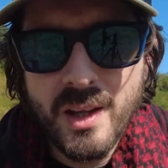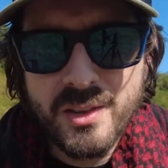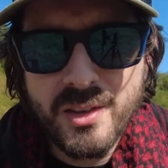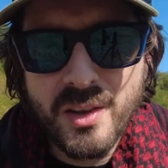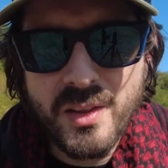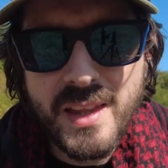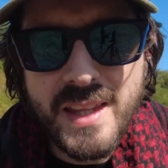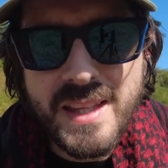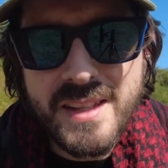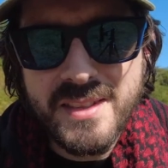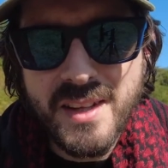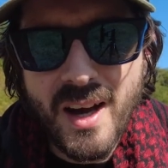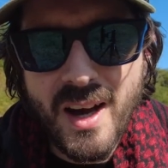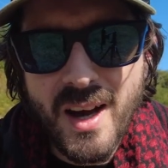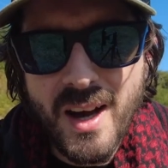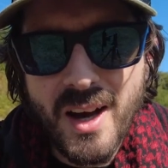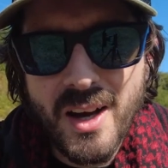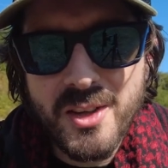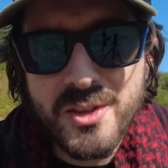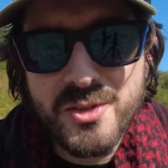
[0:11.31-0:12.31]
So these
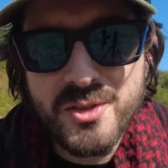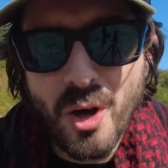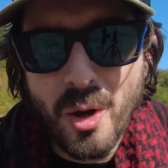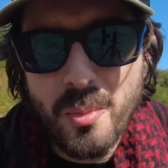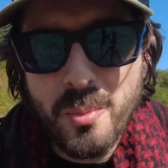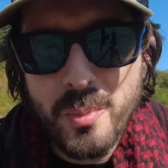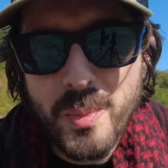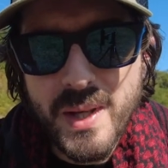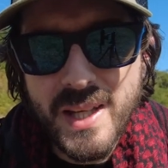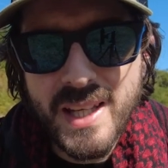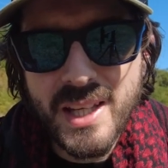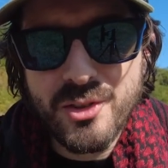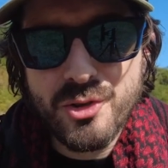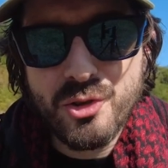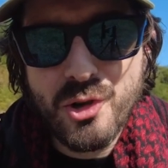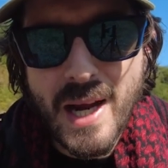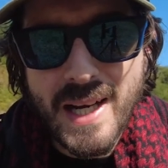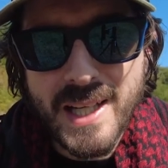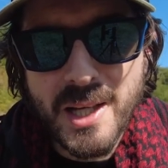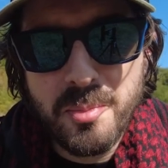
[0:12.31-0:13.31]
are zombie
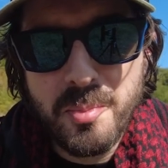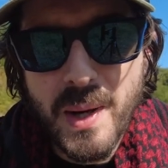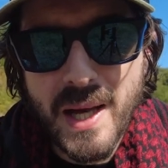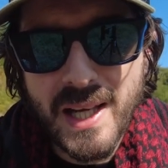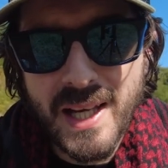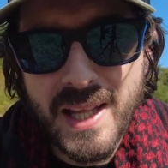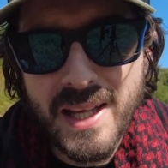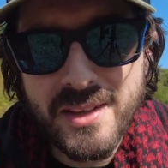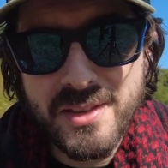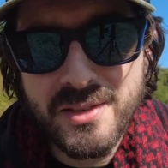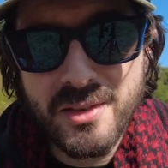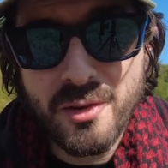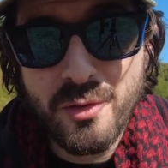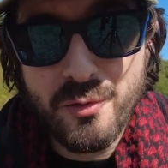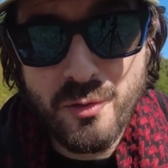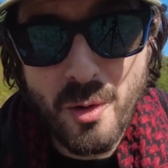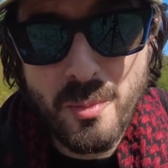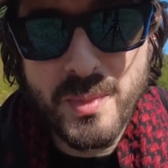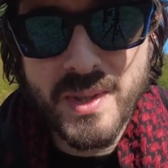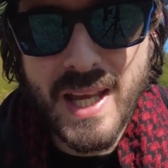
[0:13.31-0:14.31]
tracker pellets
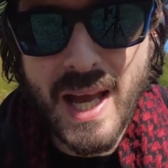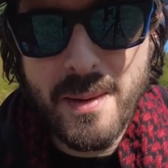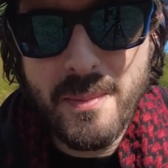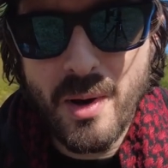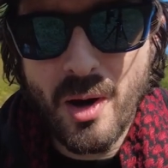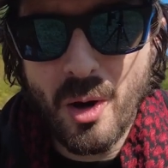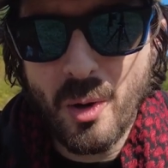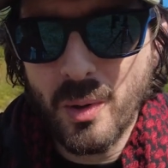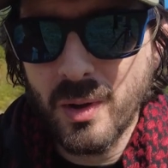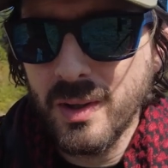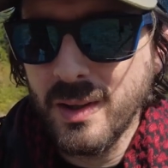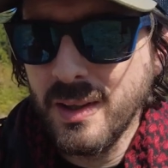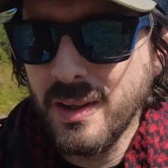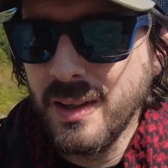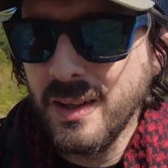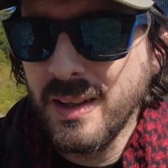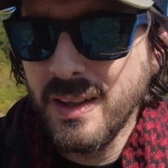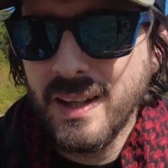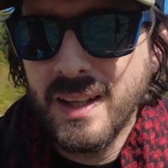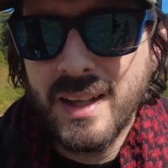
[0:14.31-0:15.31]
from Gamo.
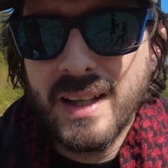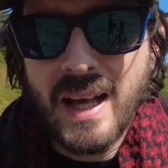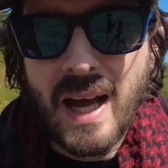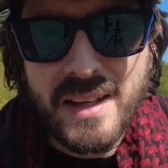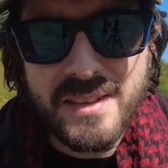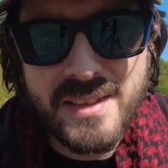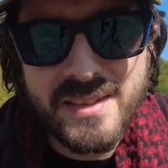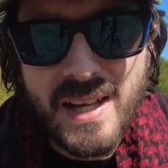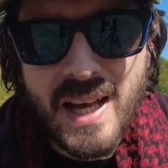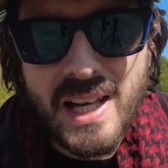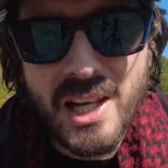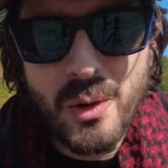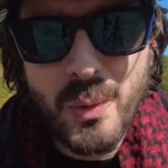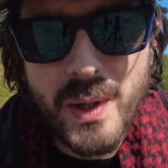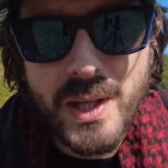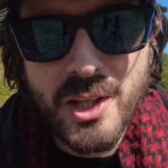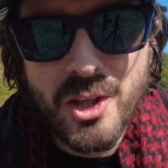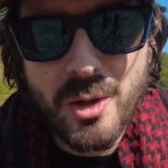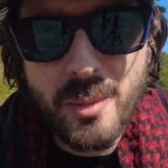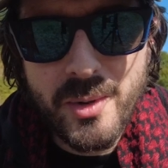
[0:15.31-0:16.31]
As it's
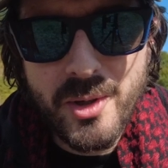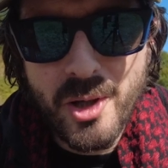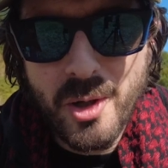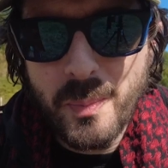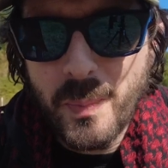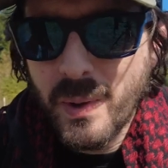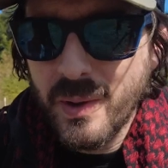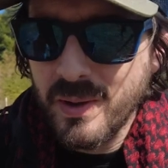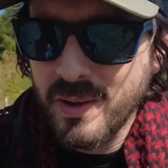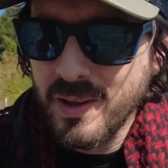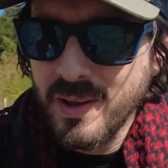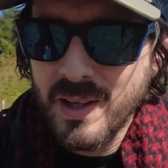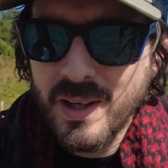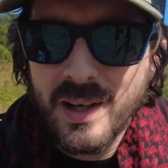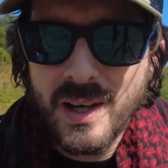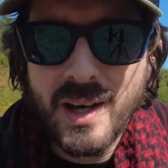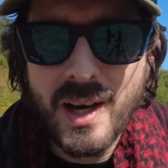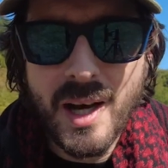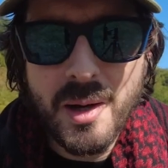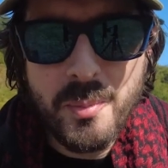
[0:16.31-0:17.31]
Halloween coming up,
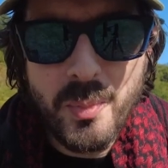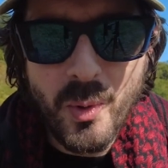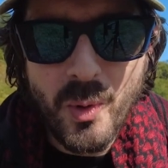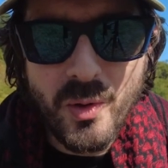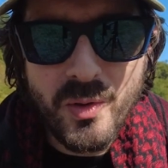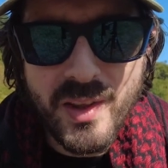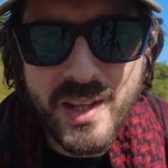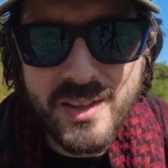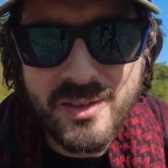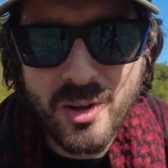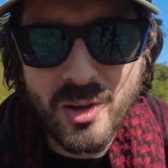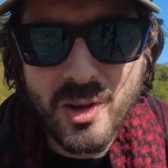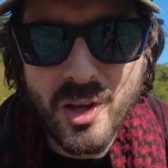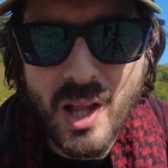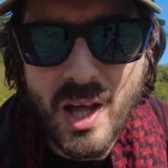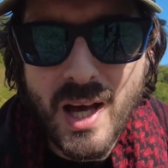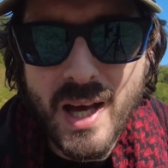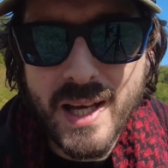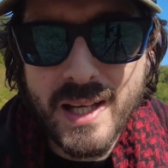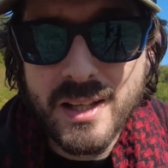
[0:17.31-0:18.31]
I bought these
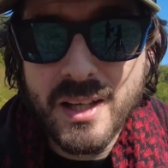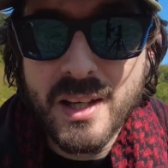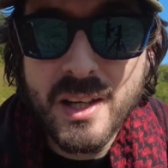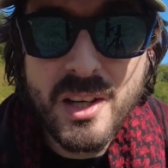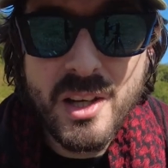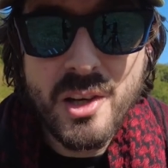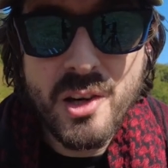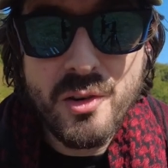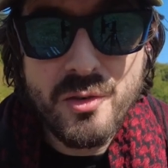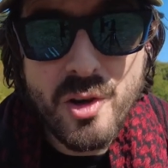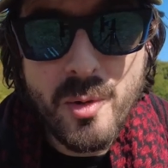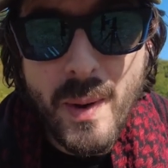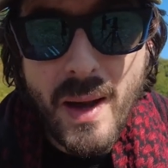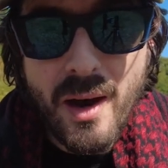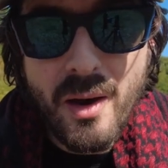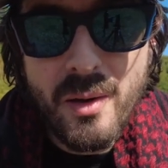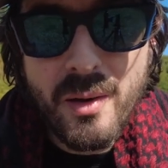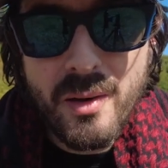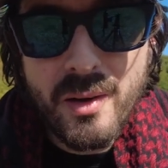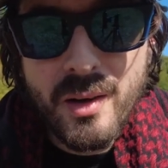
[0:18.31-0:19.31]
online for
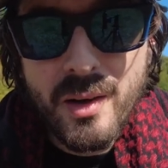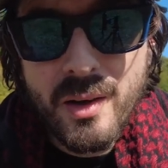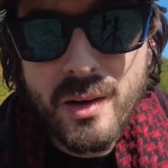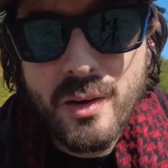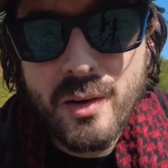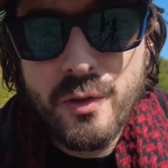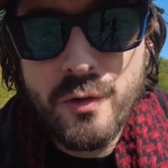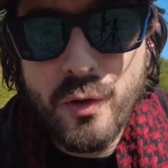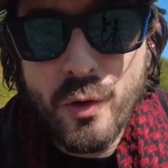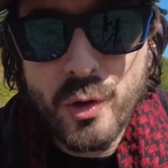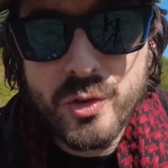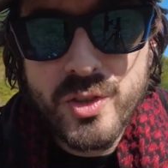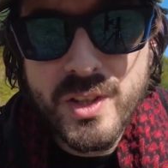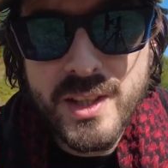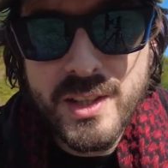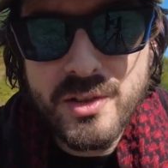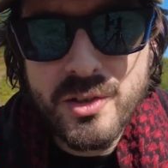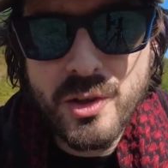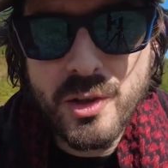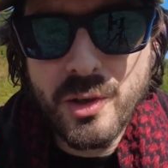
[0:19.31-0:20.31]
about
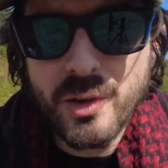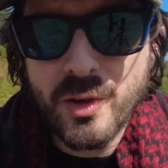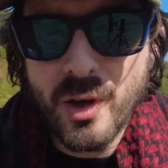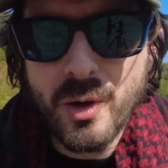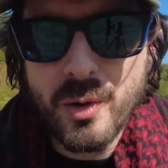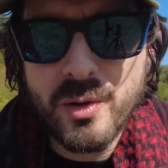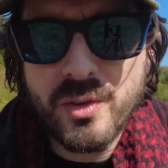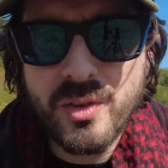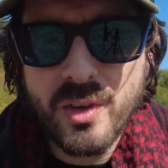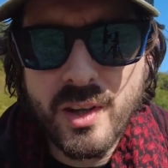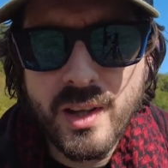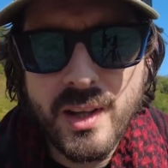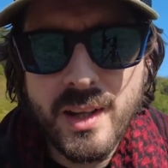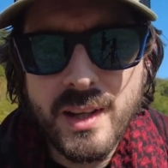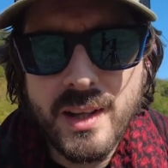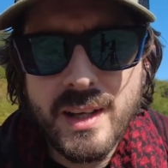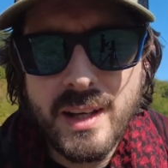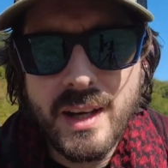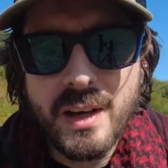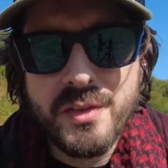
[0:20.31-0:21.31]
14 euros.
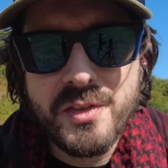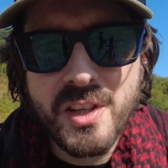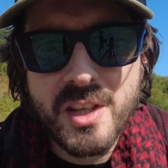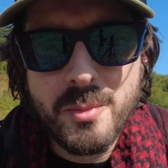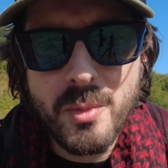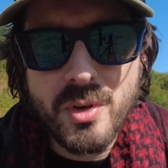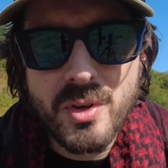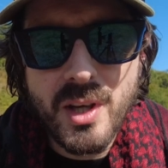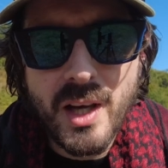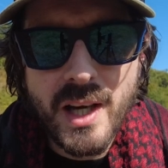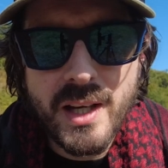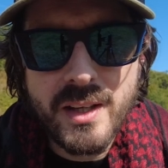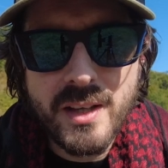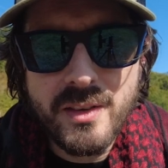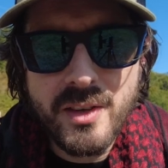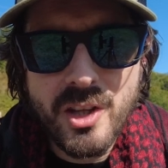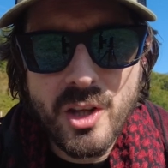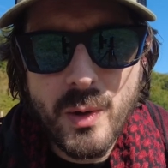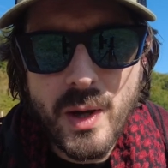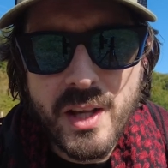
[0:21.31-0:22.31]
I've seen them online
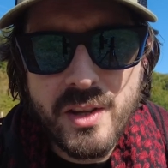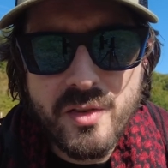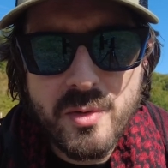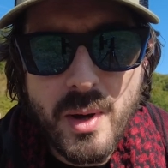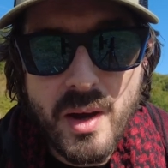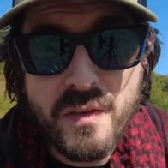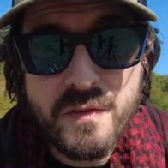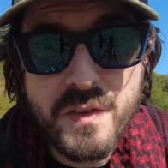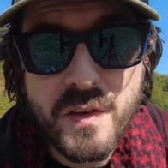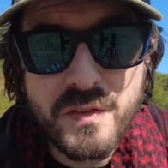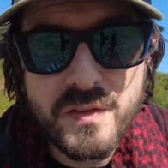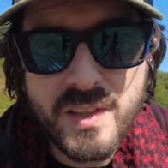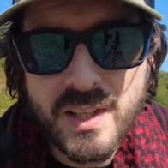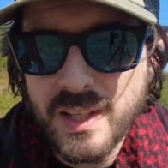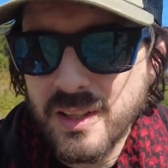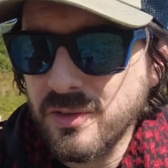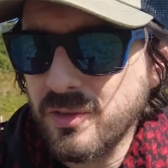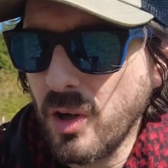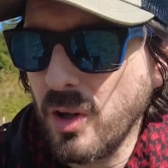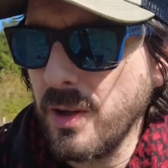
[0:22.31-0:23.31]
in the US for about
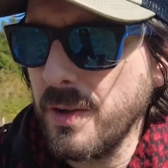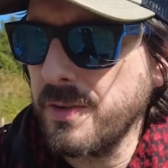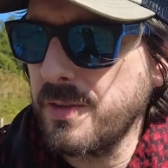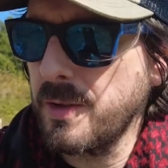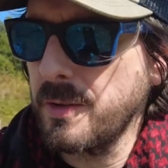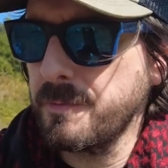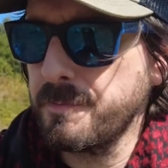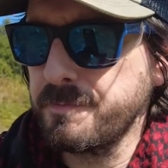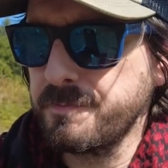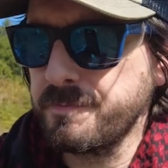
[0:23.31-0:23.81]
$15.